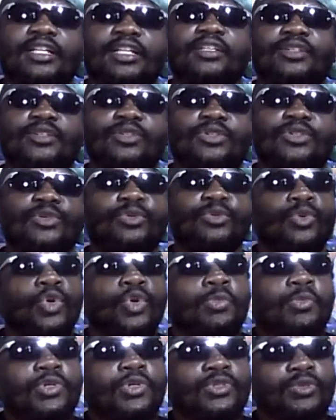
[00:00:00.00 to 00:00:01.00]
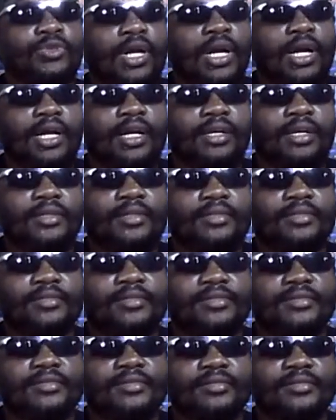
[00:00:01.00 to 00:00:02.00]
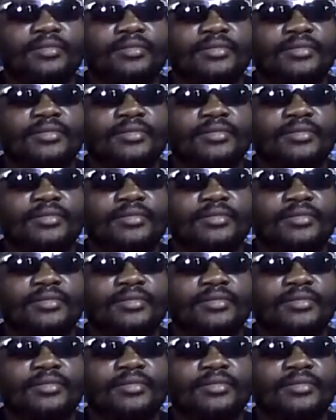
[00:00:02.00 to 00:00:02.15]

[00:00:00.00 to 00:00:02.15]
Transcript: Cannot say that Rome was wrong.